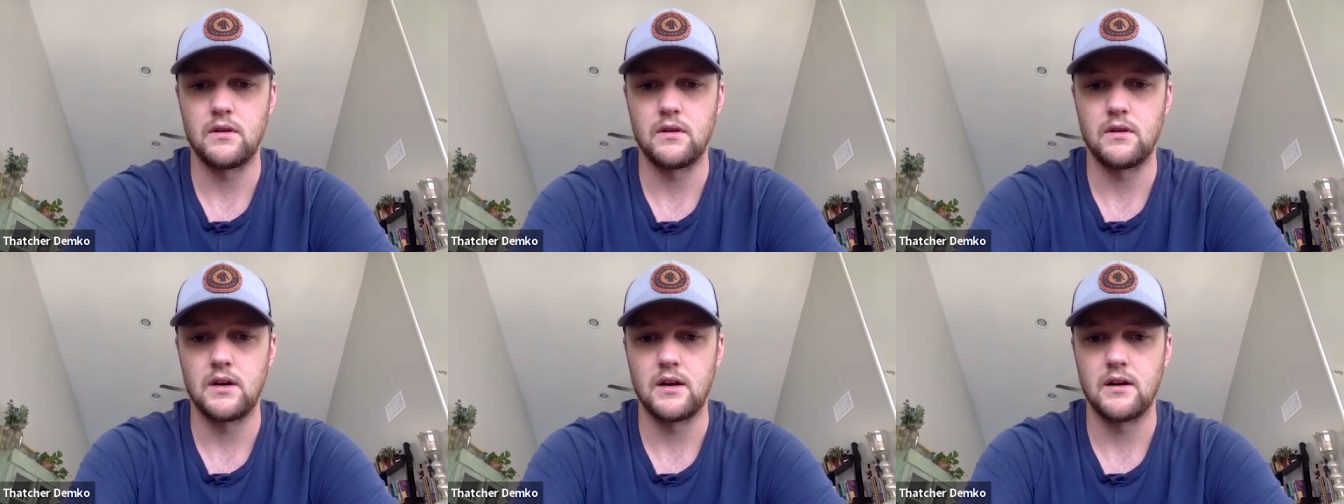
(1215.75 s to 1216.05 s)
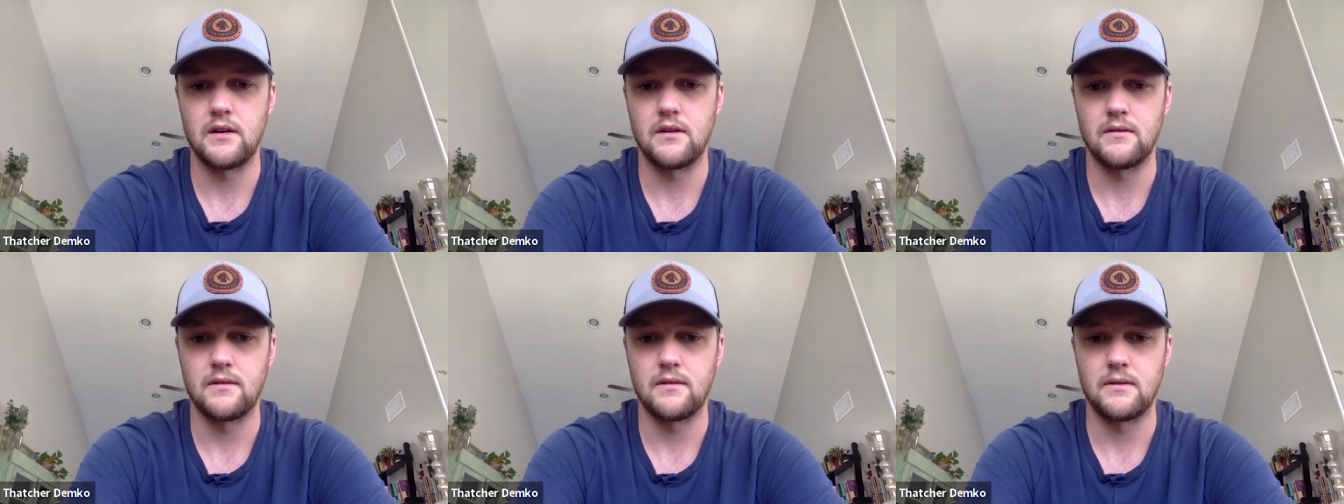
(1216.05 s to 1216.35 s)
I,
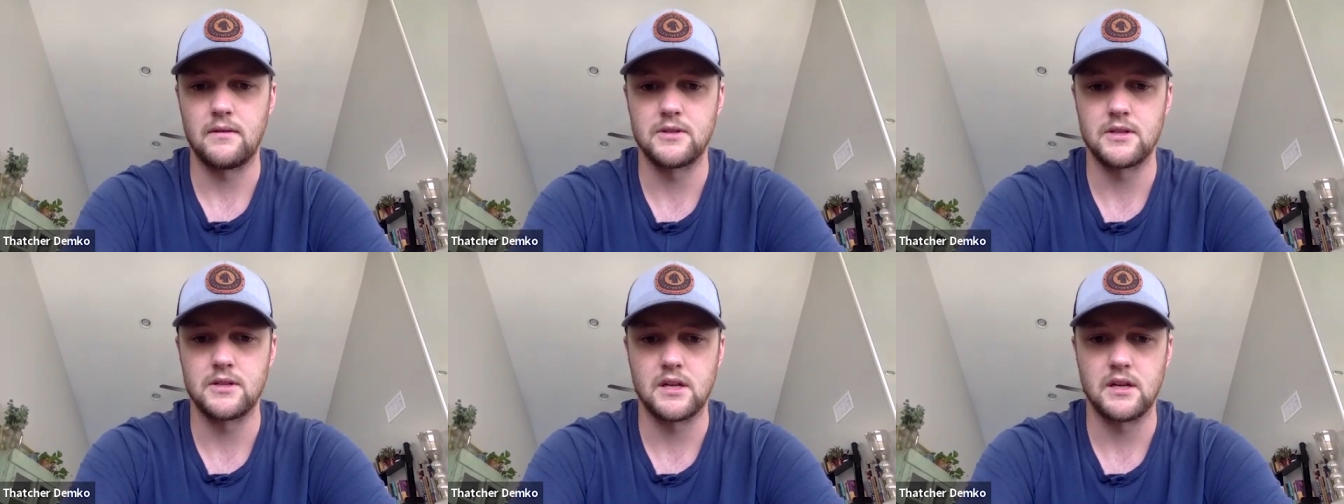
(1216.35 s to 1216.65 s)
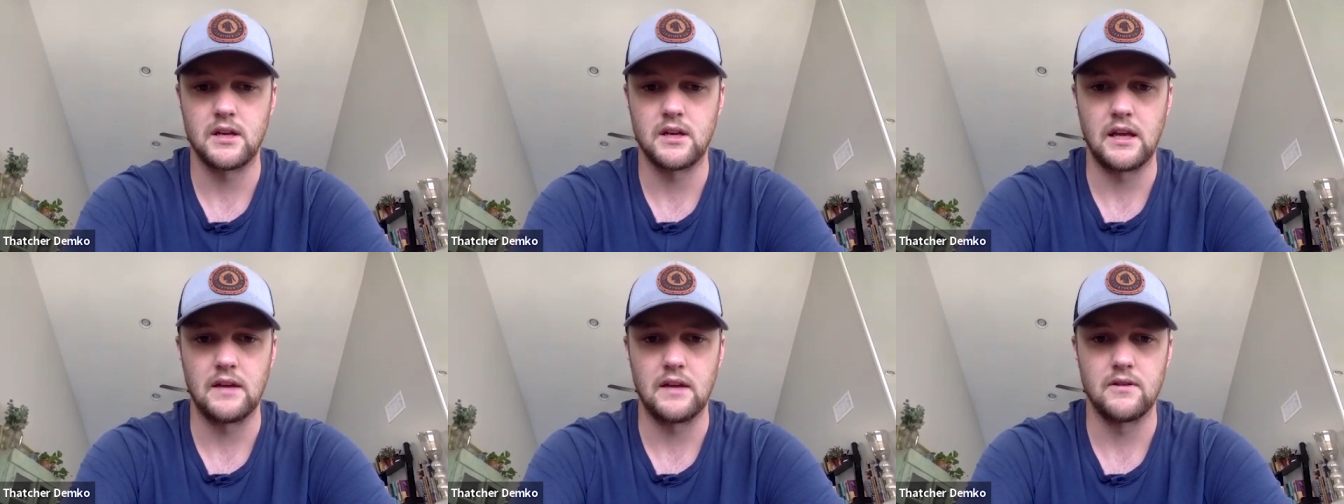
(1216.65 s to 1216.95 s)
am just
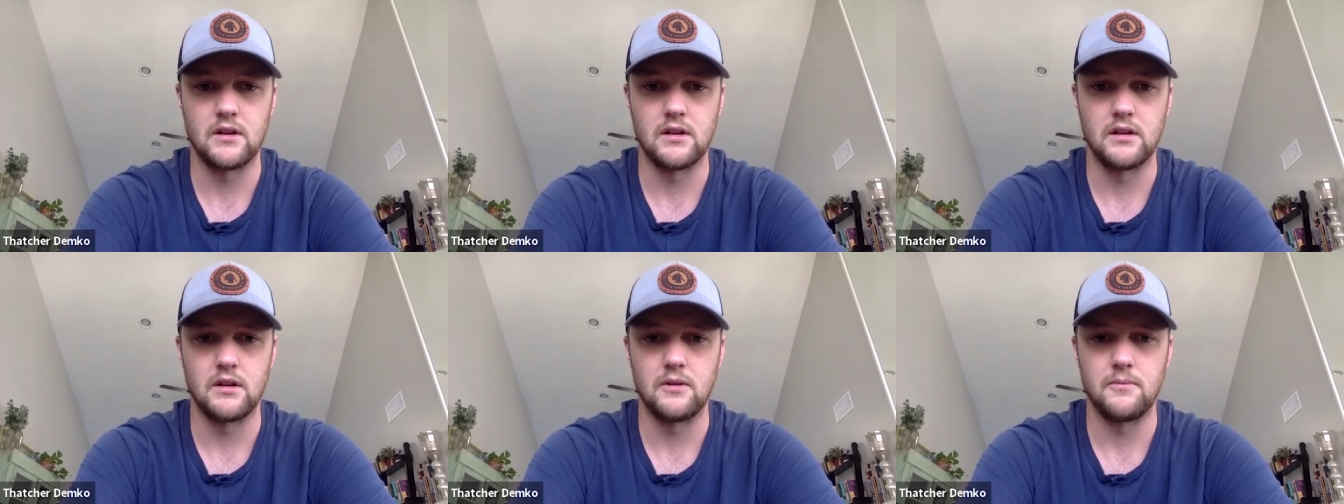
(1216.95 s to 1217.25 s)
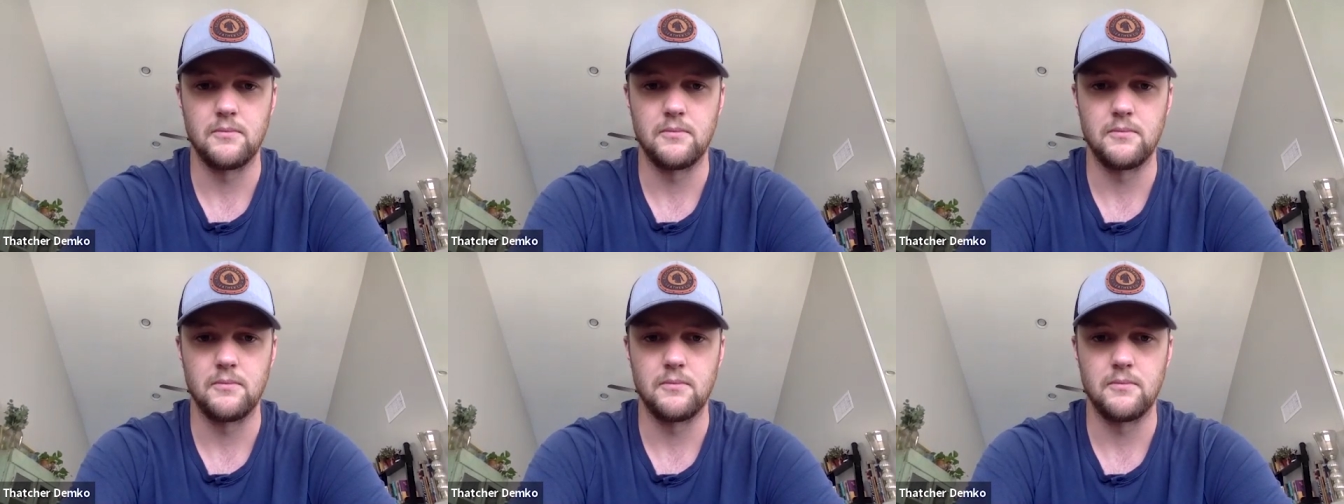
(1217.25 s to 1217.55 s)
going to give it a little
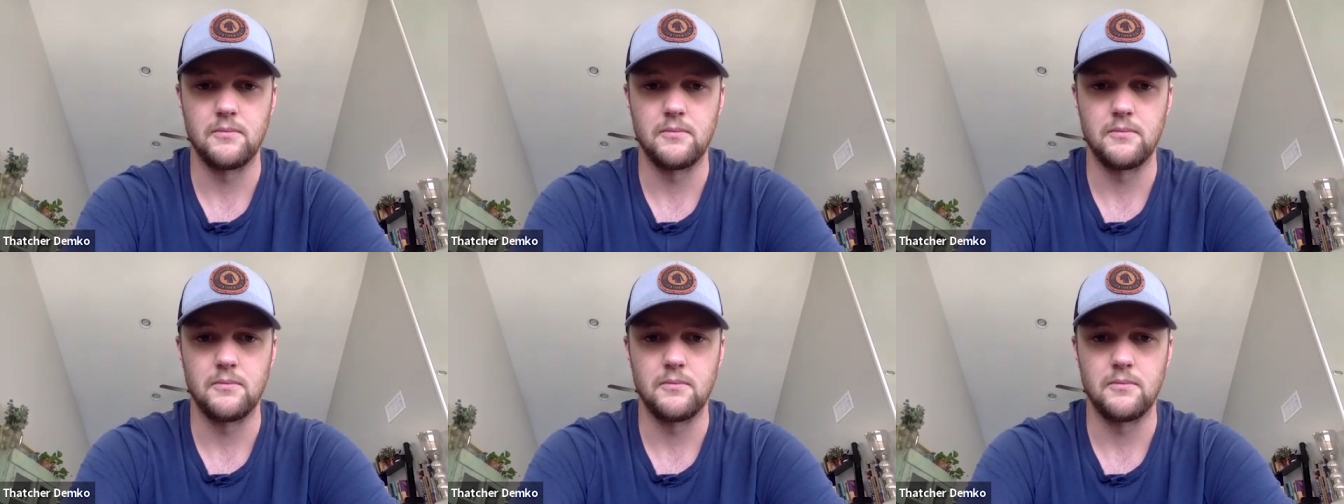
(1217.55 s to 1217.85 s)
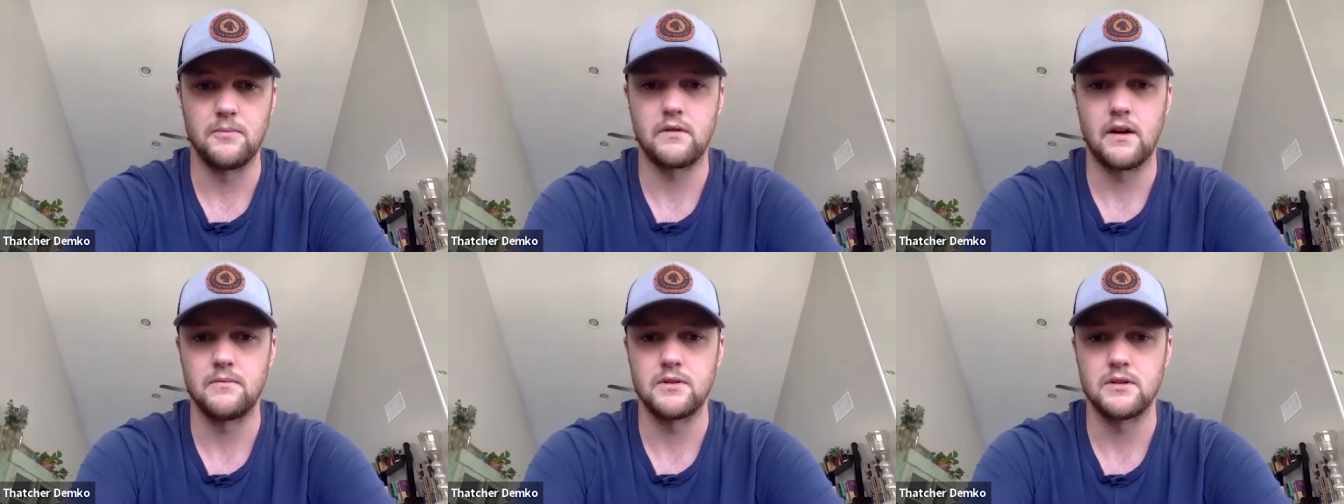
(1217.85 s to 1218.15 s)
bit of more
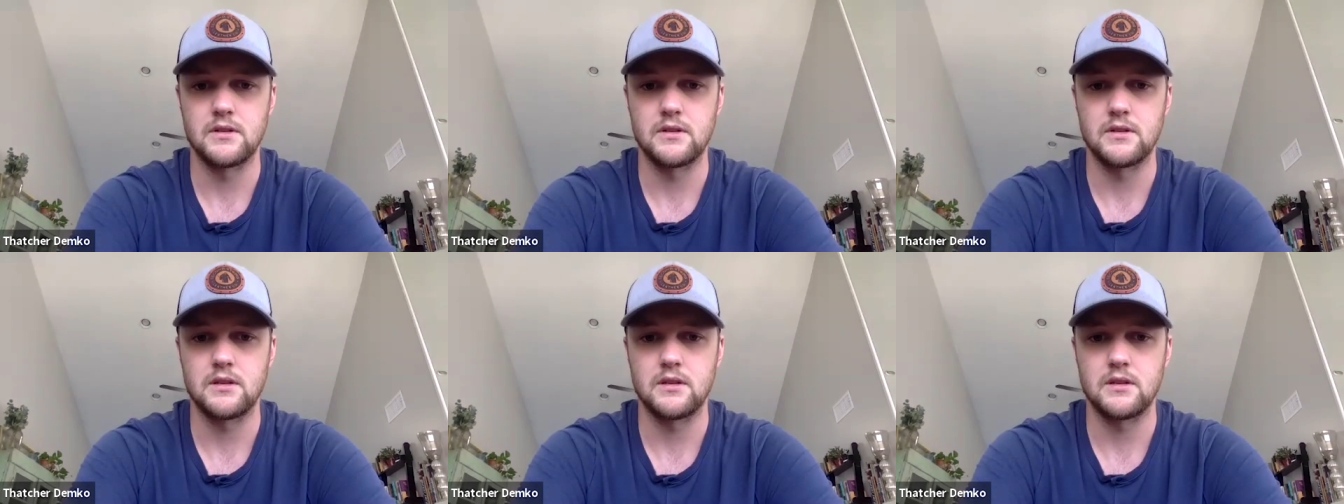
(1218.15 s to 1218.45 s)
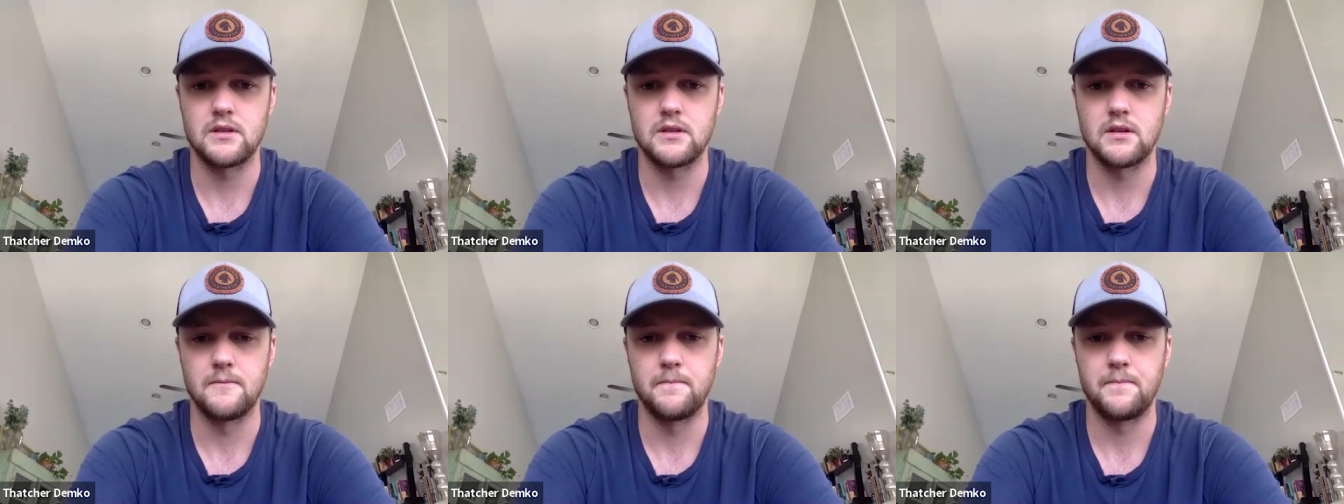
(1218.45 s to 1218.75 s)
time just
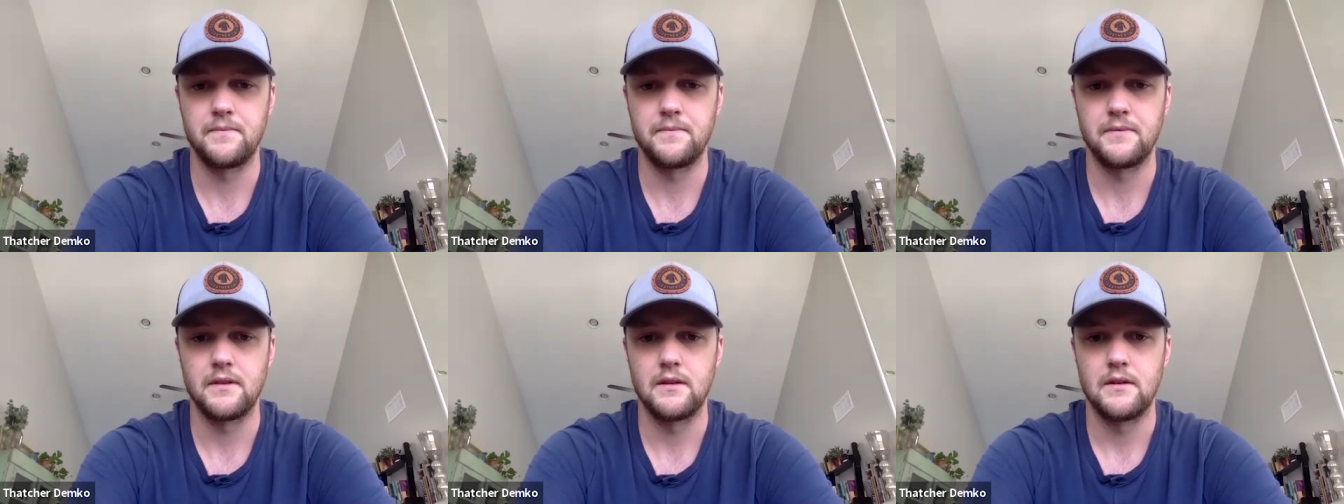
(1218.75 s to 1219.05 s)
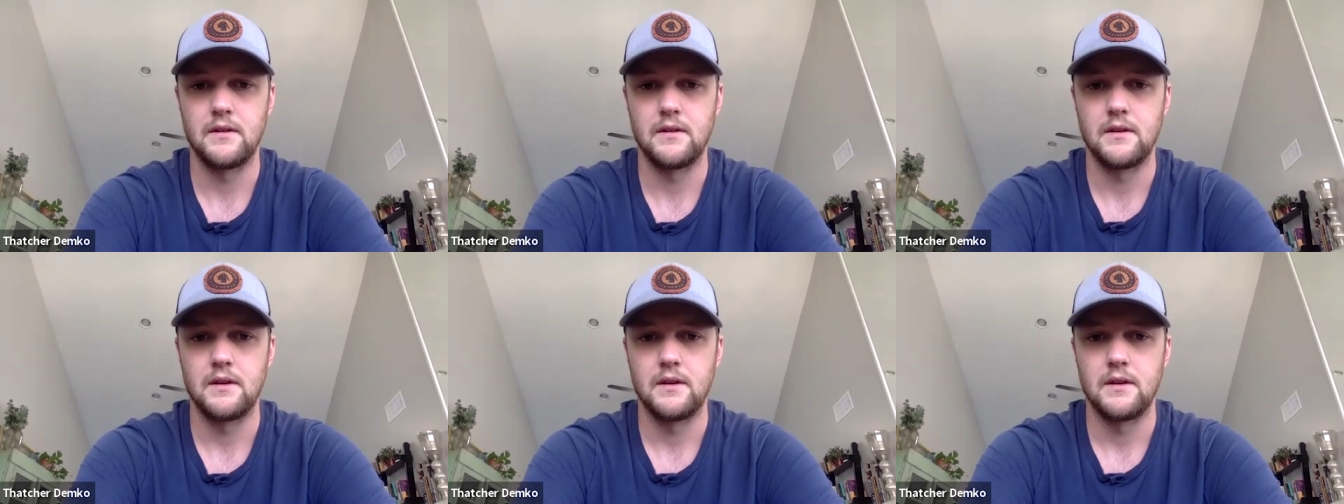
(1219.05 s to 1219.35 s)
to
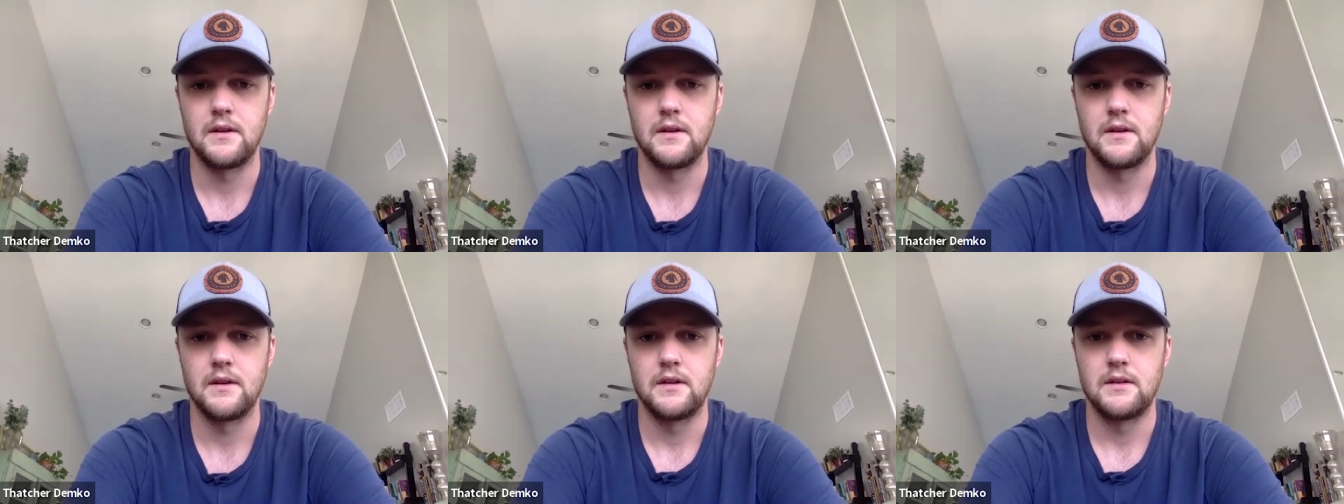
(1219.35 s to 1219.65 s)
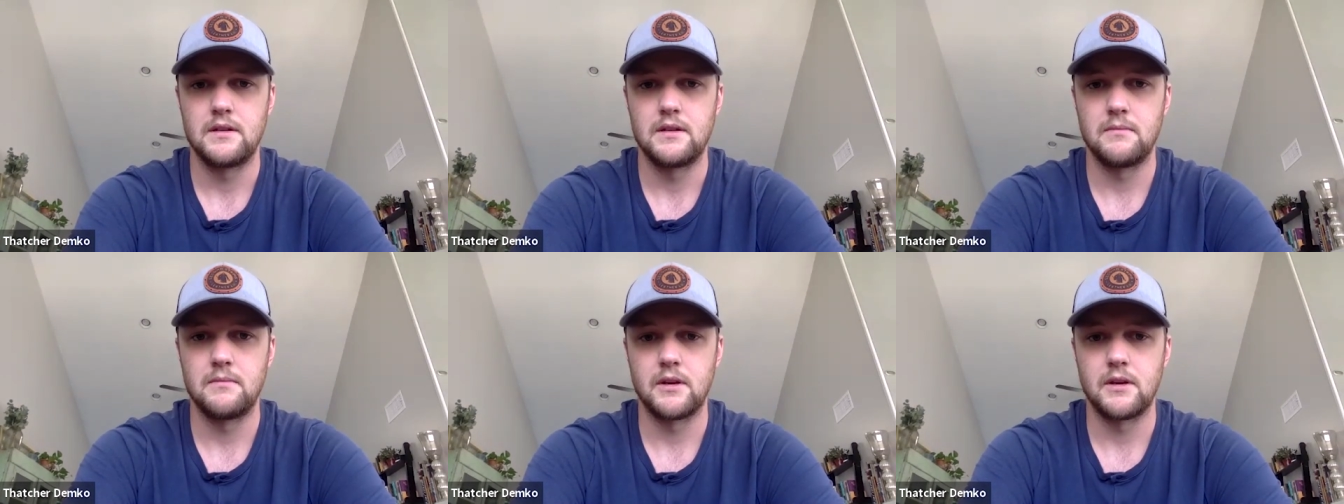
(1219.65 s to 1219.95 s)
okay.
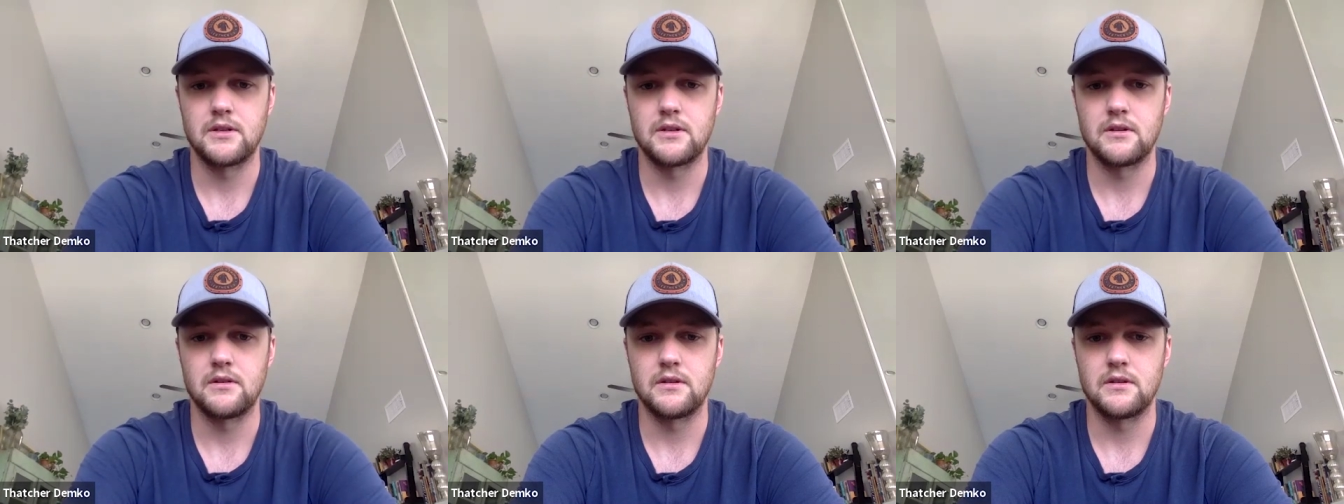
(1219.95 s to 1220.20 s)
make